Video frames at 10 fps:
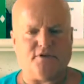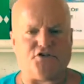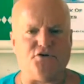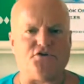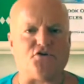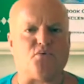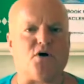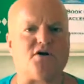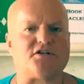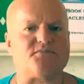Choose your
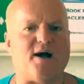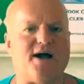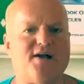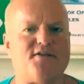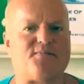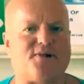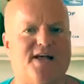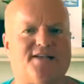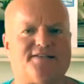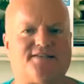words by the
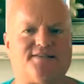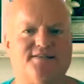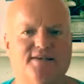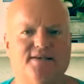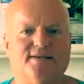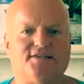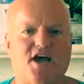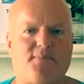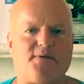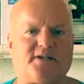plus,
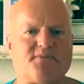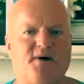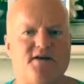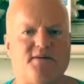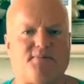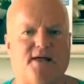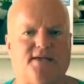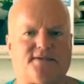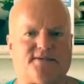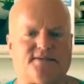topics by the
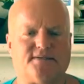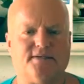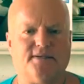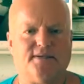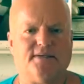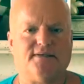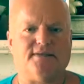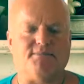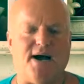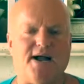plus.
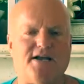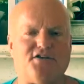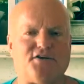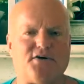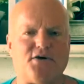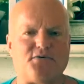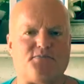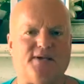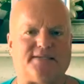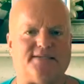Mind your
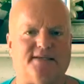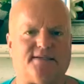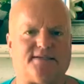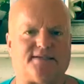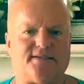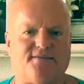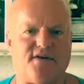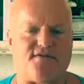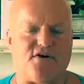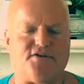own business. Have
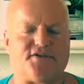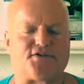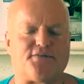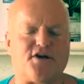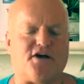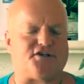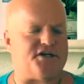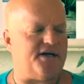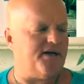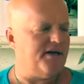you ever heard this
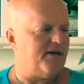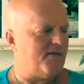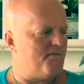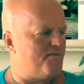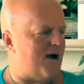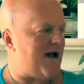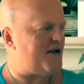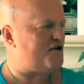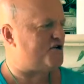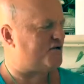terminology?
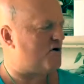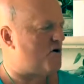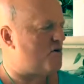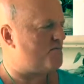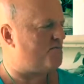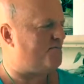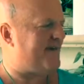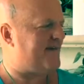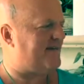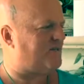Mind your own
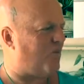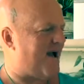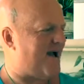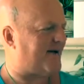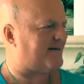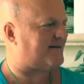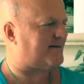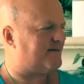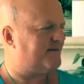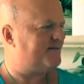
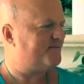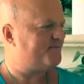beeswax.